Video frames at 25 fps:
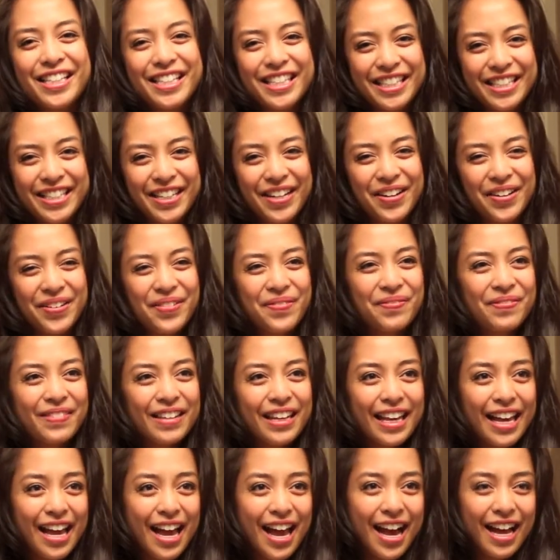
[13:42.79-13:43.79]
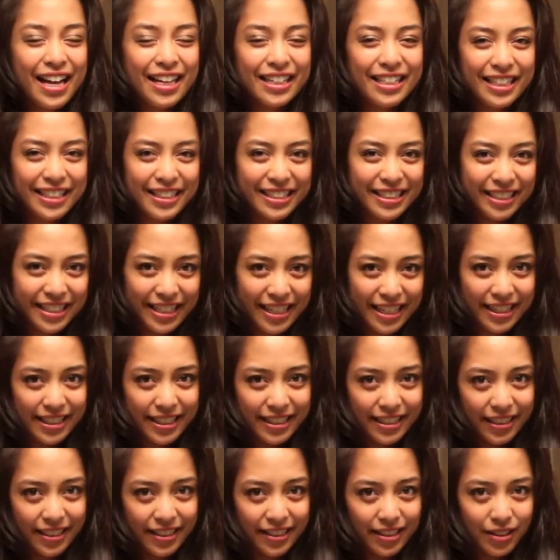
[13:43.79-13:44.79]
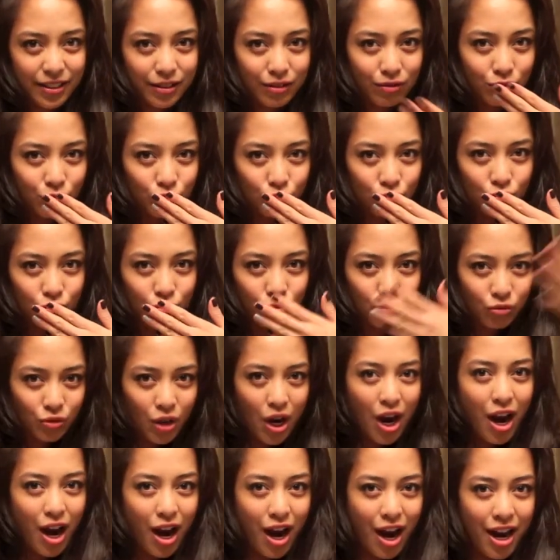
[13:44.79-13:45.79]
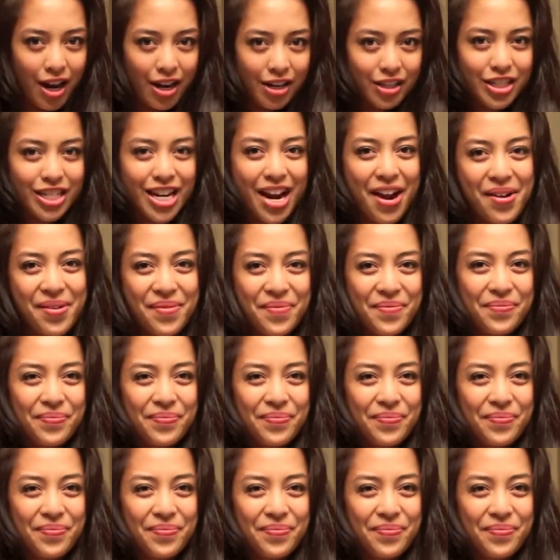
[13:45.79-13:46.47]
So I'll talk to you guys later. Ciao.